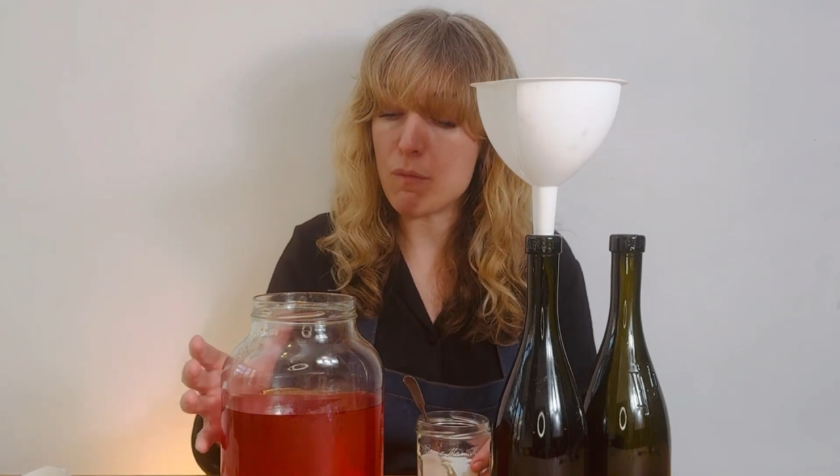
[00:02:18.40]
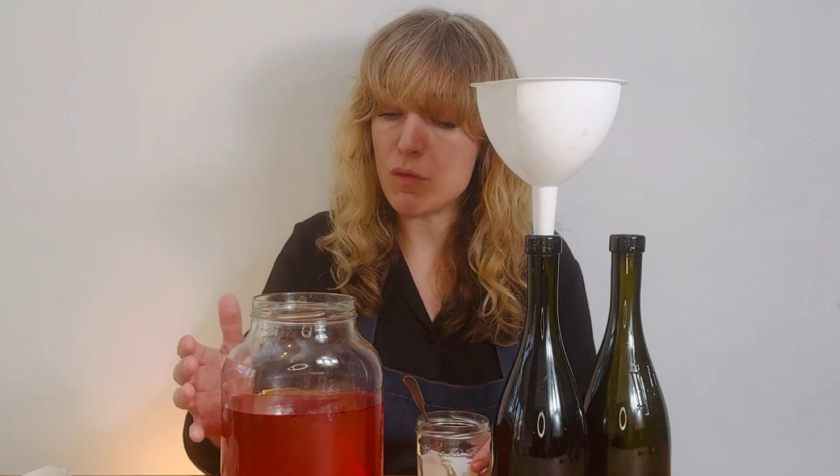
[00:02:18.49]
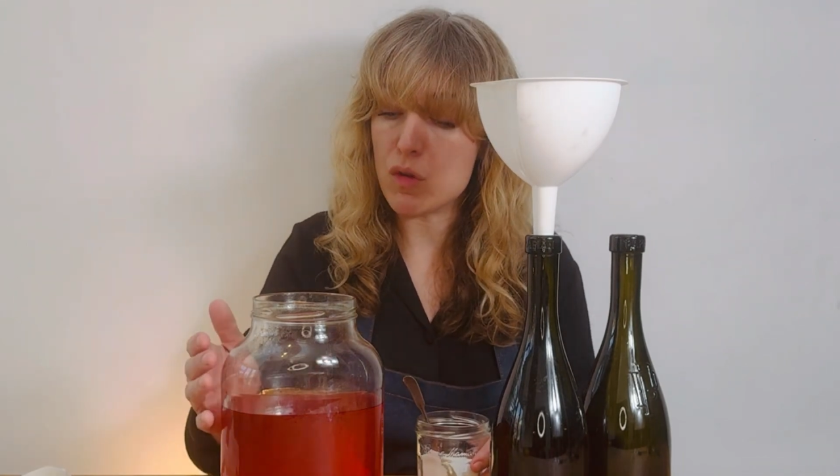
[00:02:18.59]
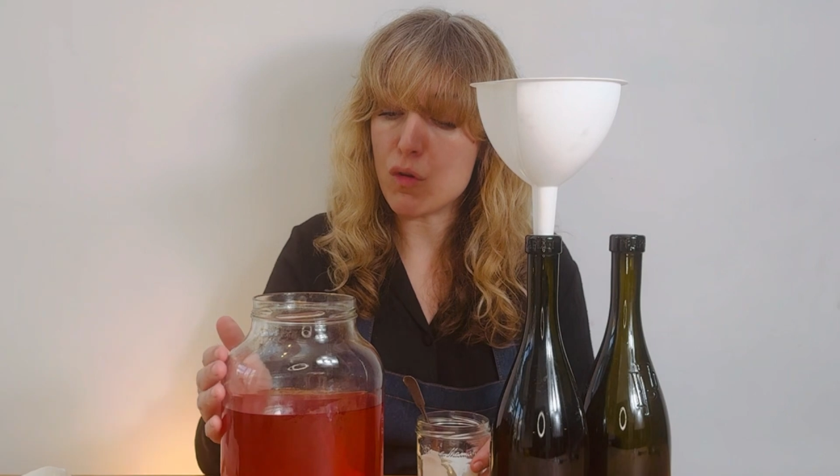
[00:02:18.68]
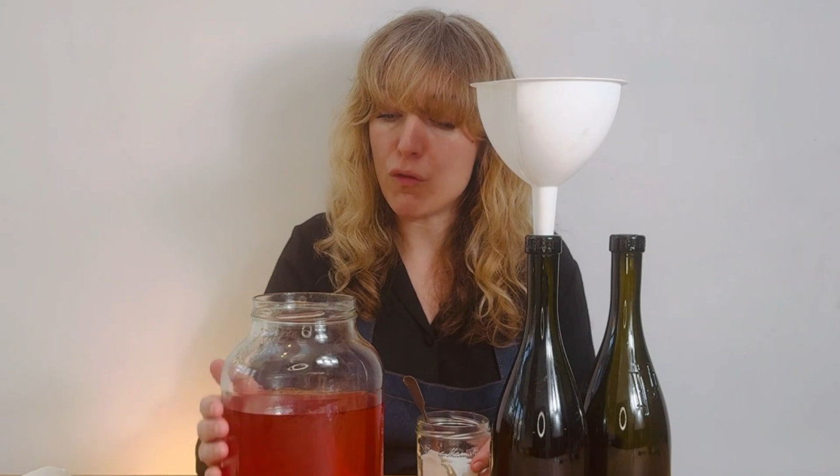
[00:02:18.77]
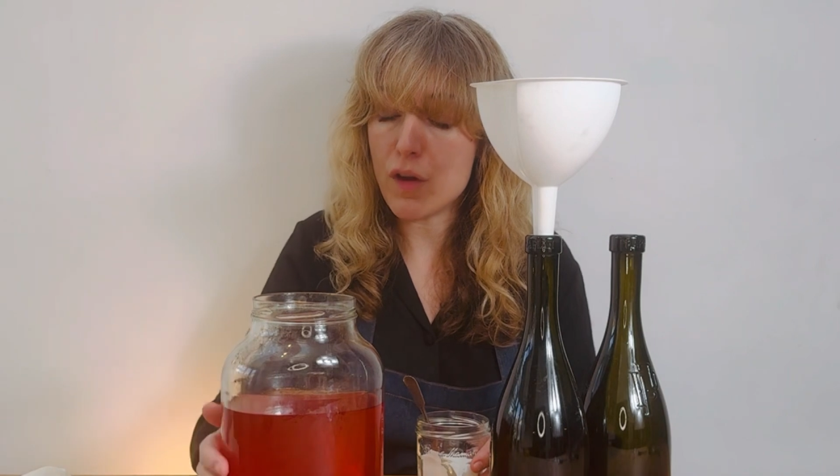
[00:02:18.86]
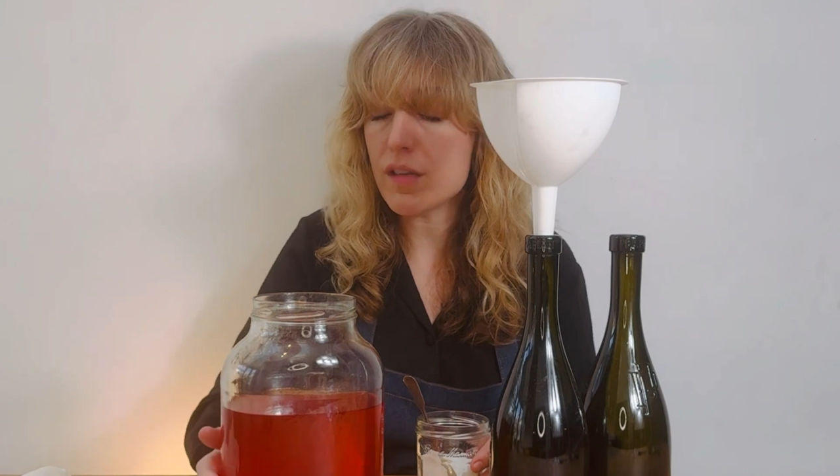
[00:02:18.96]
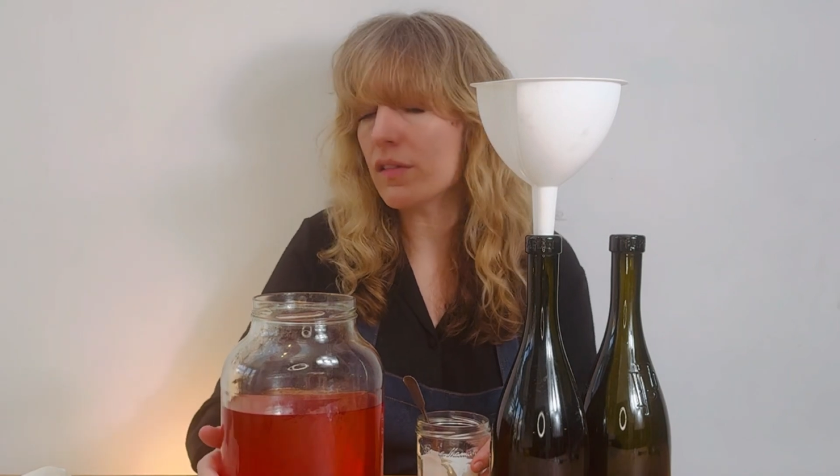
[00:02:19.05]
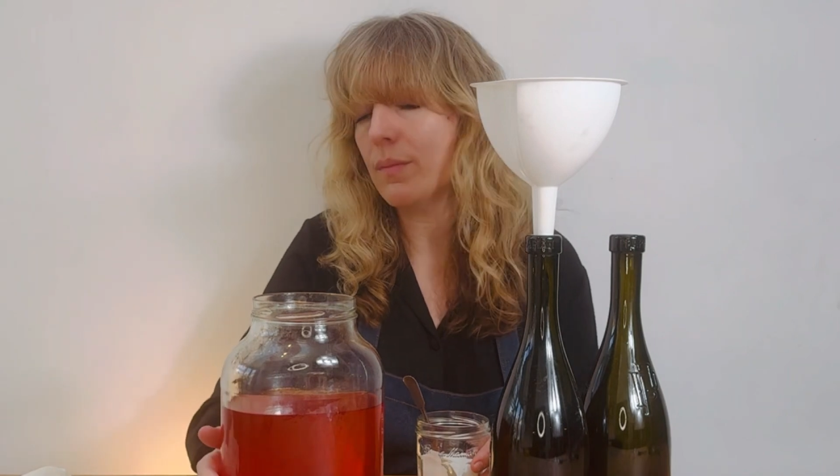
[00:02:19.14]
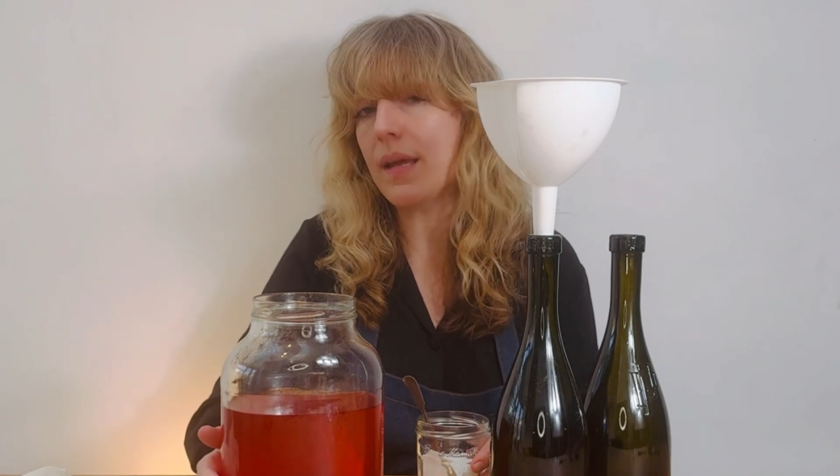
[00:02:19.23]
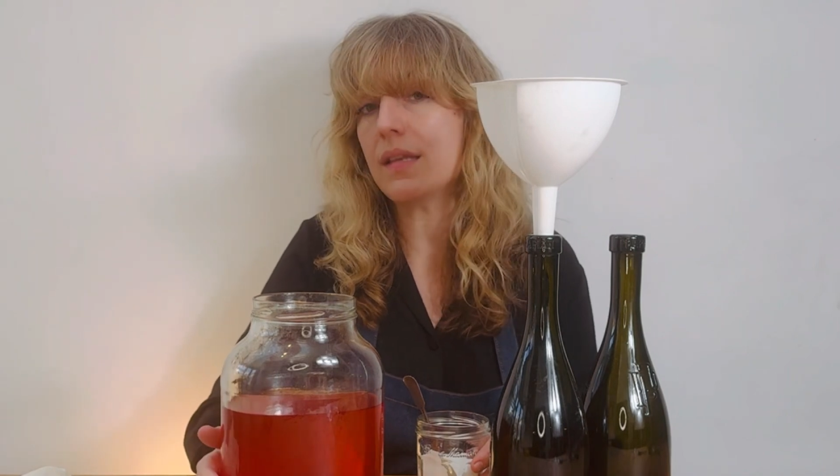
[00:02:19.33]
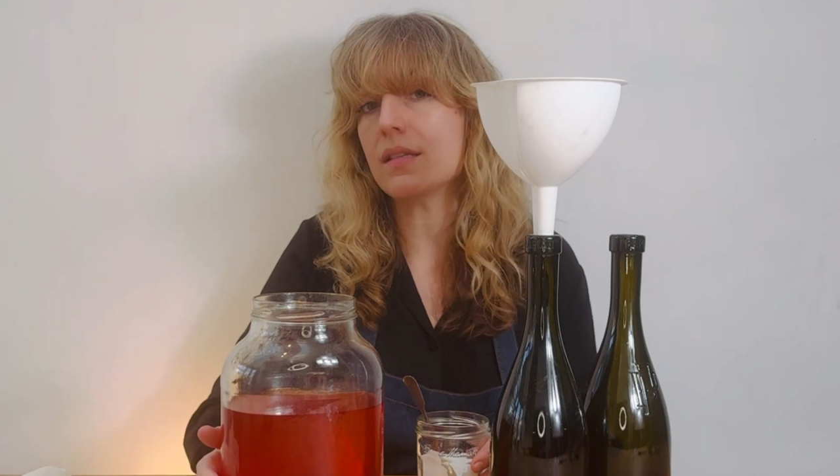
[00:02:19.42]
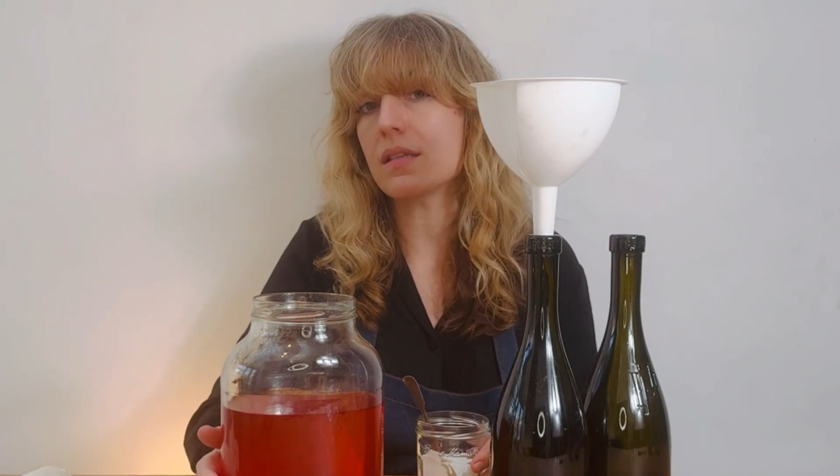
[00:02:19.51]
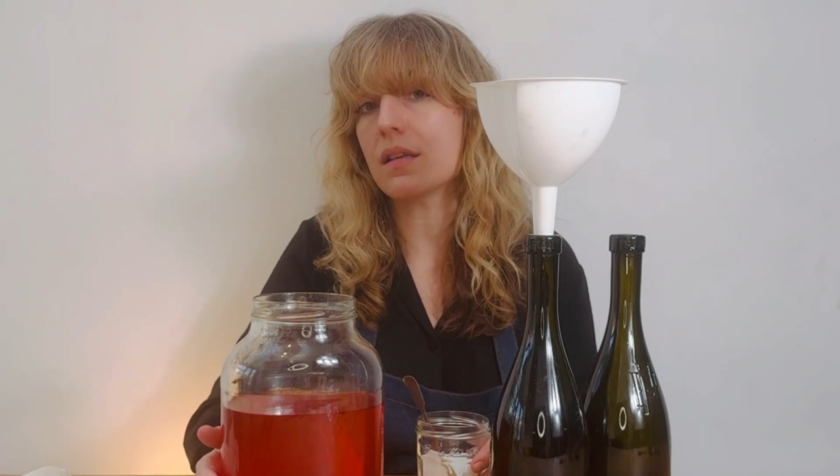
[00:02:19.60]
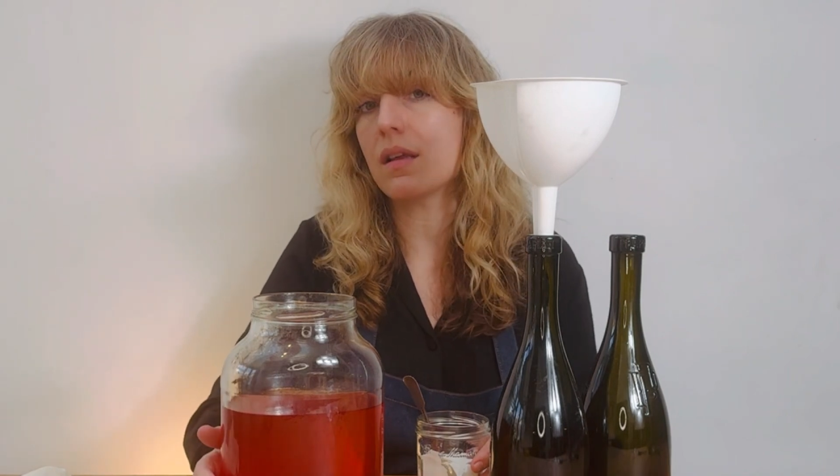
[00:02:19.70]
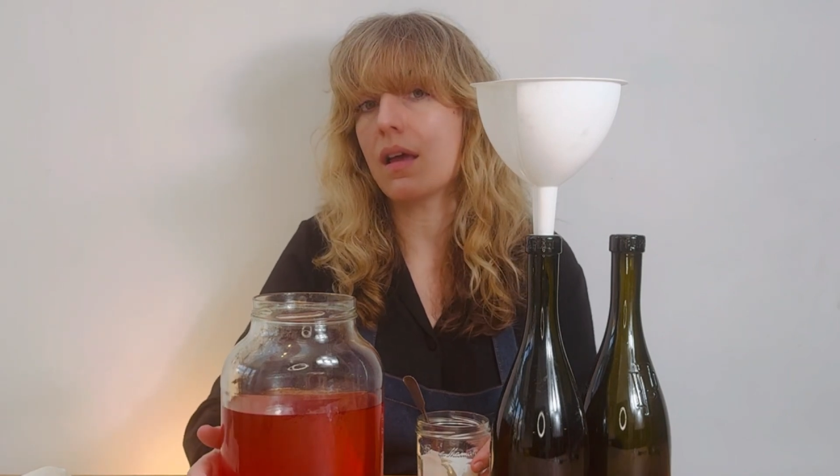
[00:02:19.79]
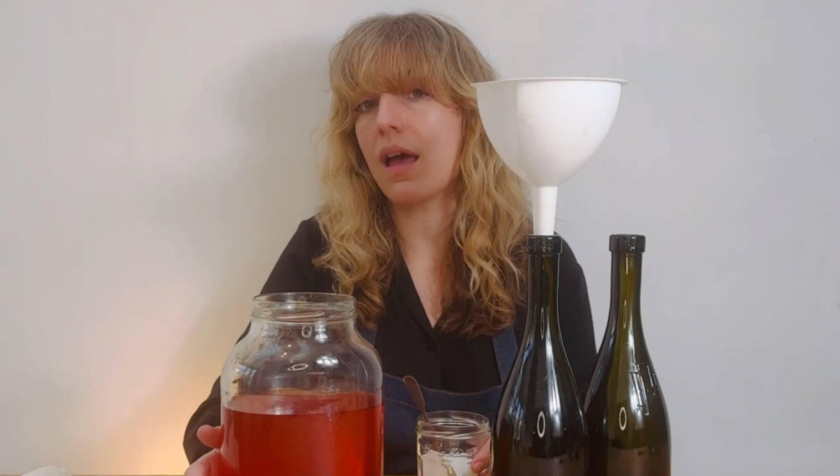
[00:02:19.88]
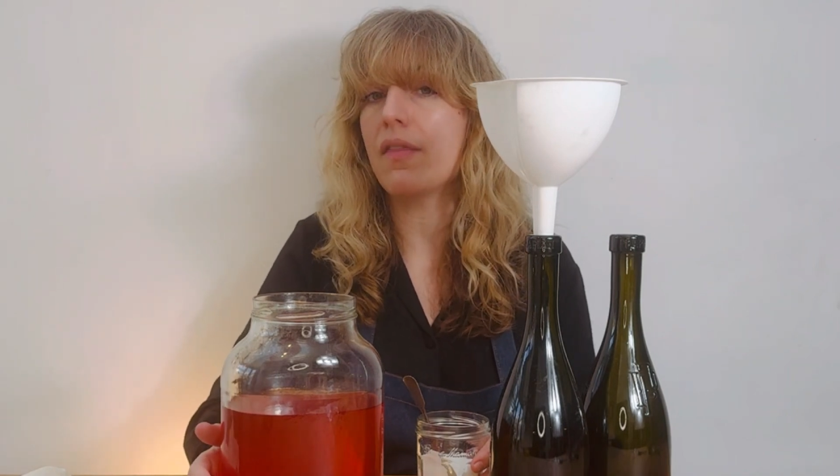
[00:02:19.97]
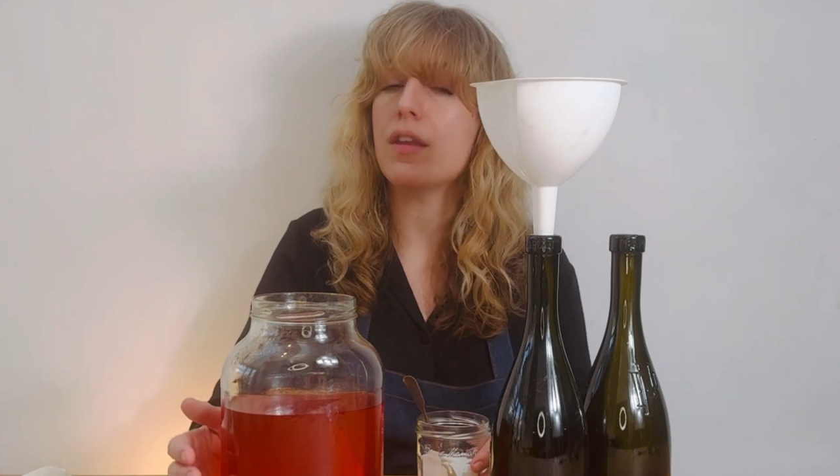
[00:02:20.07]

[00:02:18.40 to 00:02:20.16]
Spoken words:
do your first ferment and